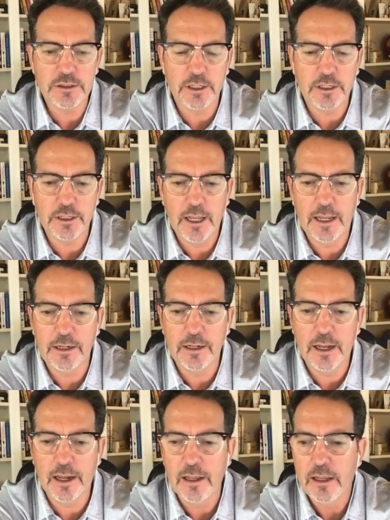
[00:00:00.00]
And
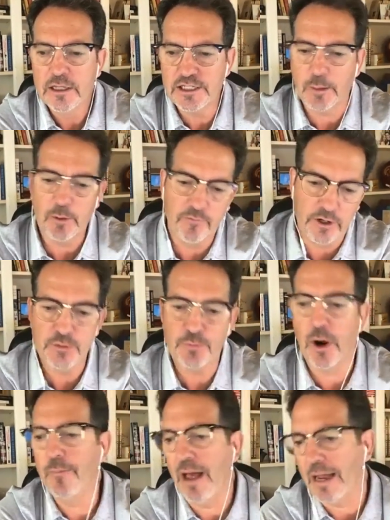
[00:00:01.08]
some of it he's
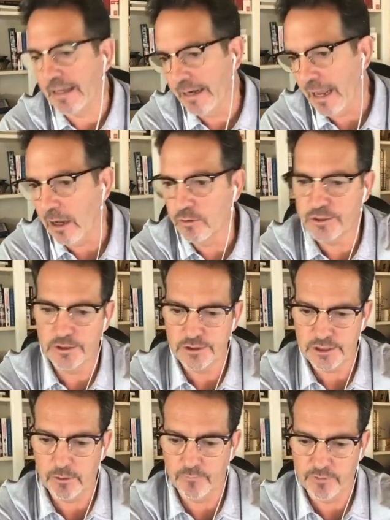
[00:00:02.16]
brought back in-house, and
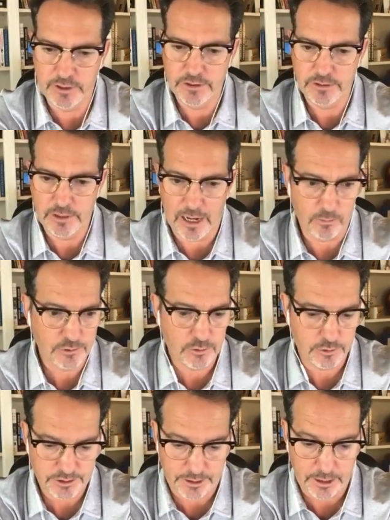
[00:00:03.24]
some of it he's
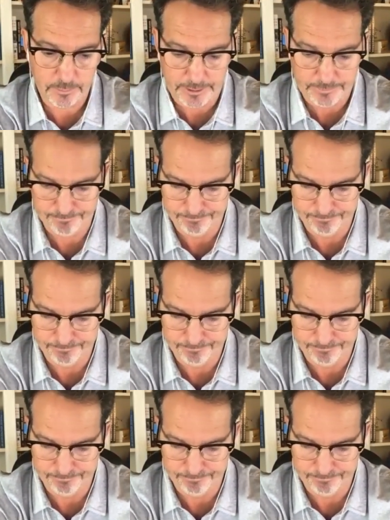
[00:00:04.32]
outsourced again. But